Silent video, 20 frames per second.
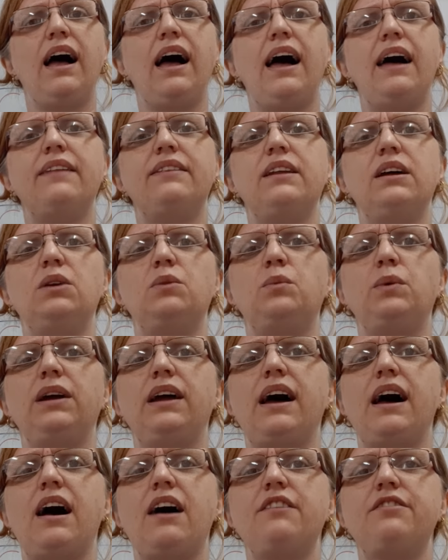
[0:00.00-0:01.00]
And then we
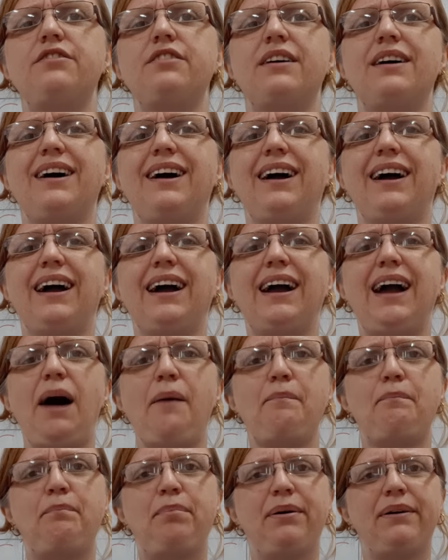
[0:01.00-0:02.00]
have
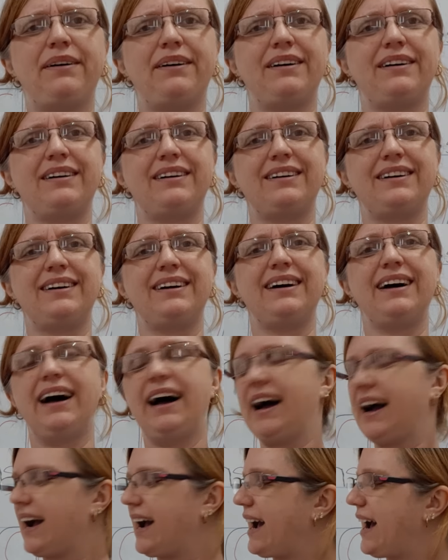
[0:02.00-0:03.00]
cup.
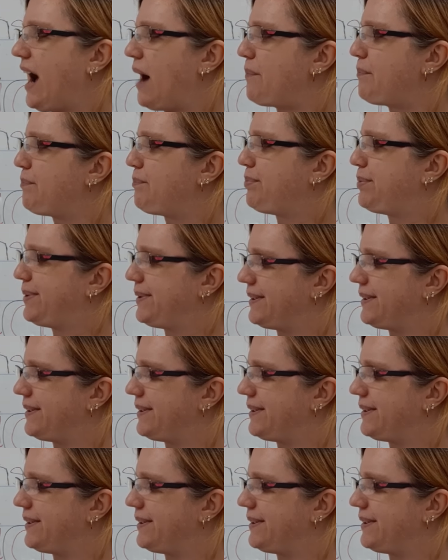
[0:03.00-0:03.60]
Cup.